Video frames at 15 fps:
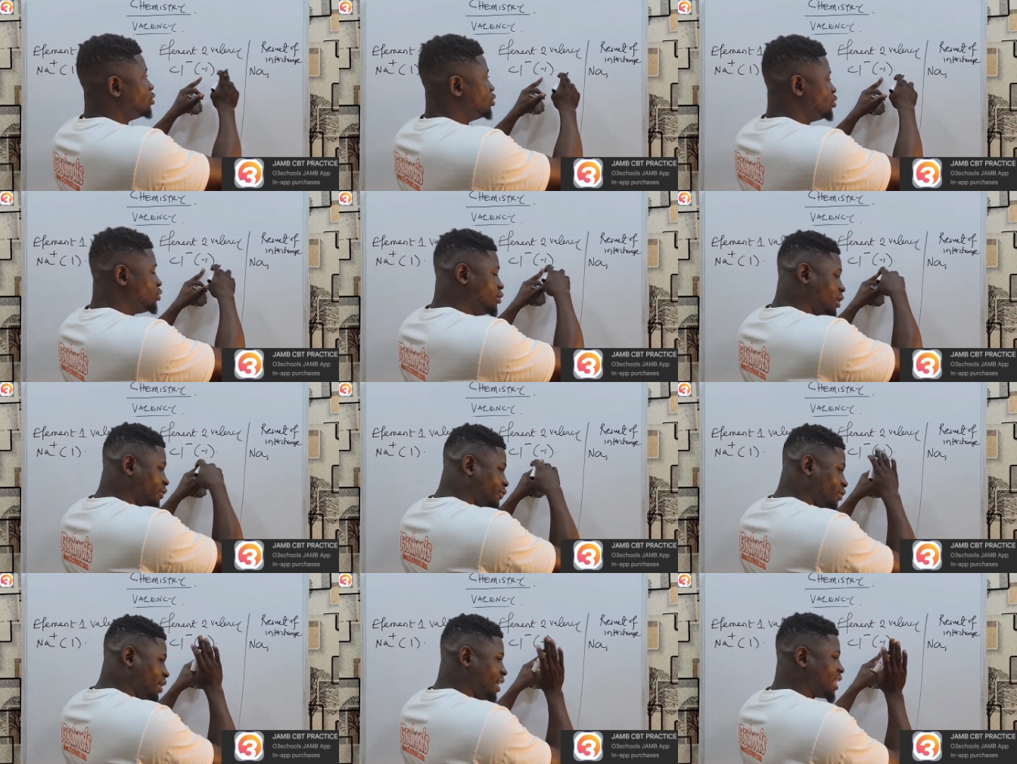we
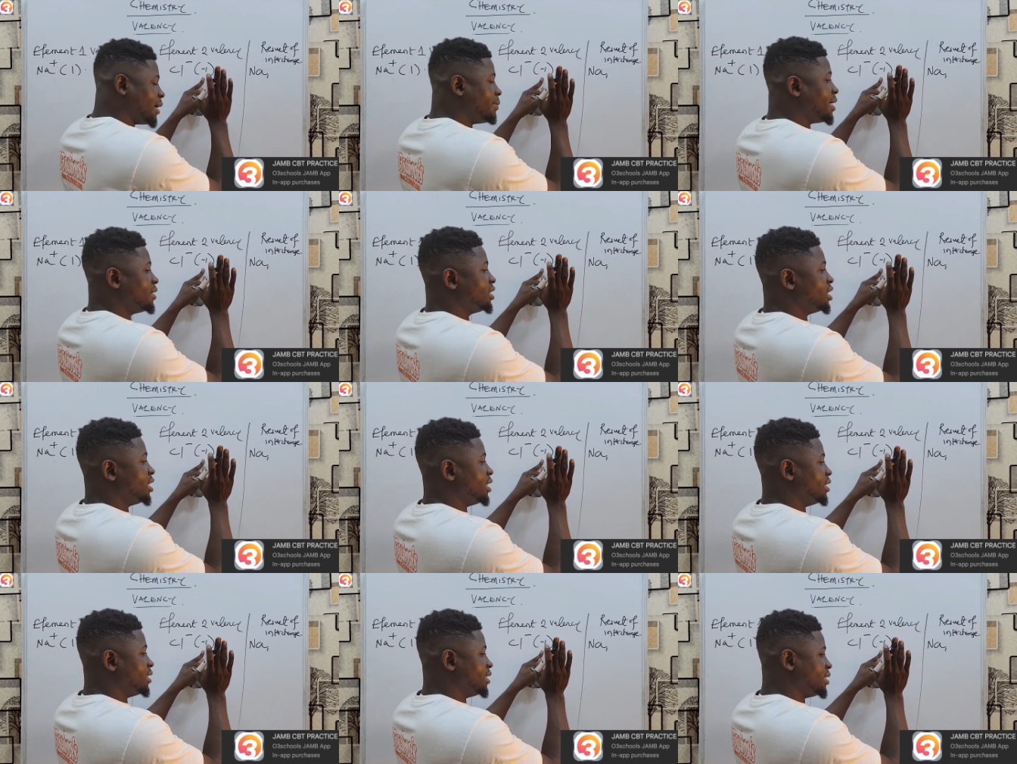forget about
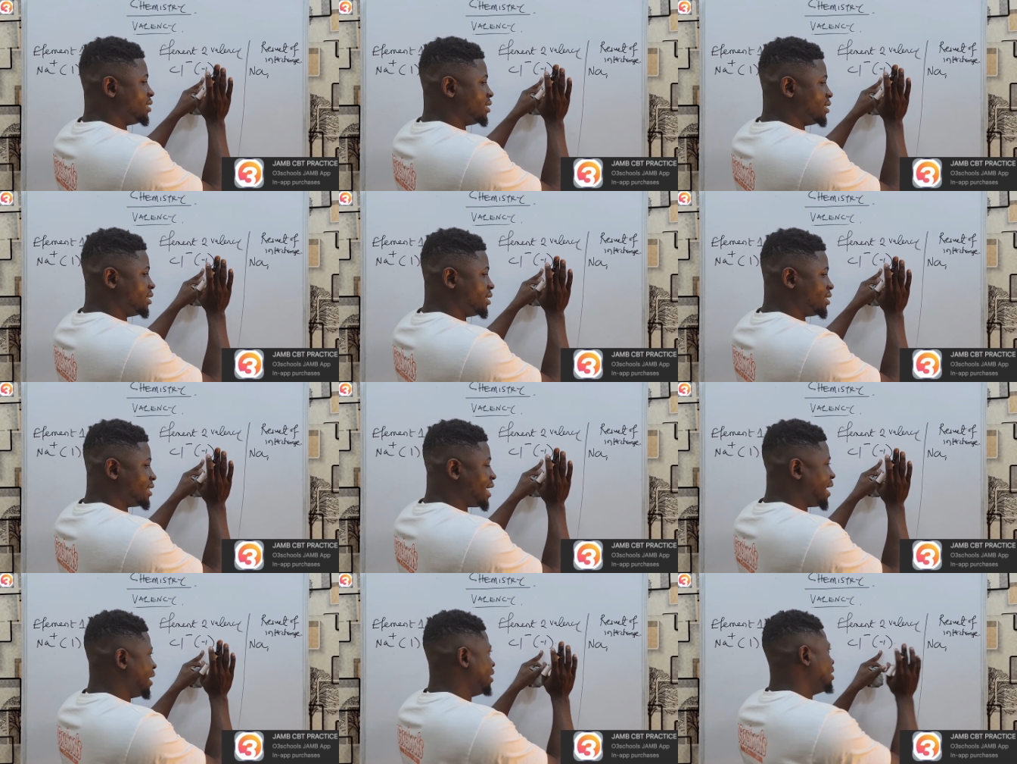the, the,
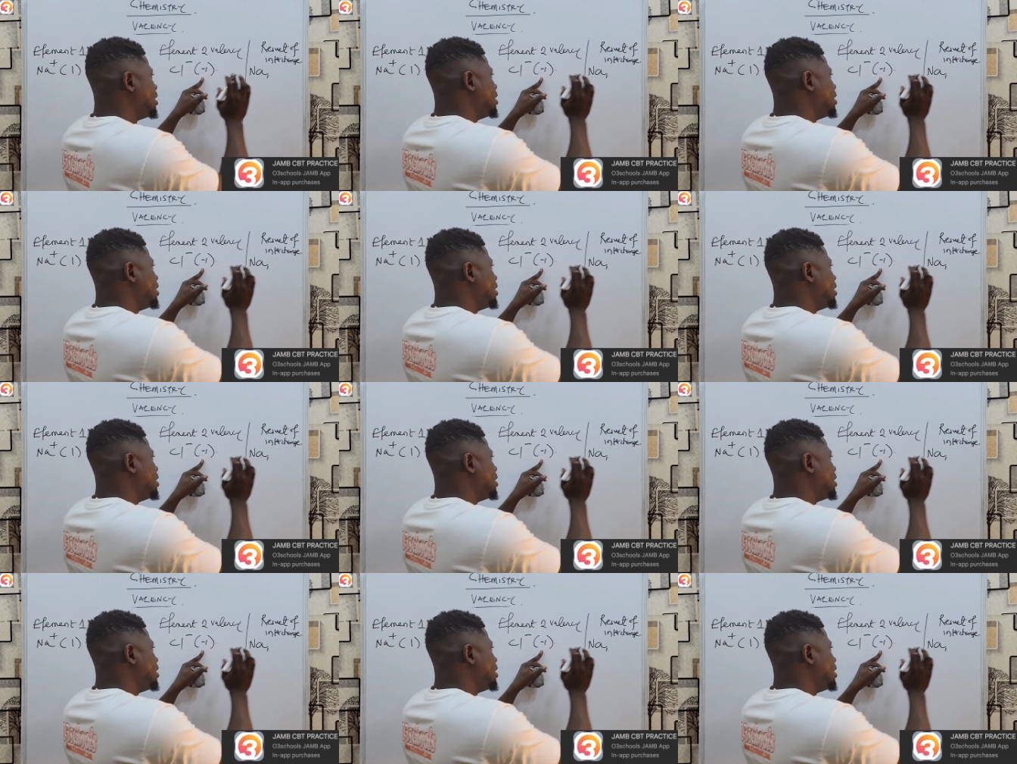the,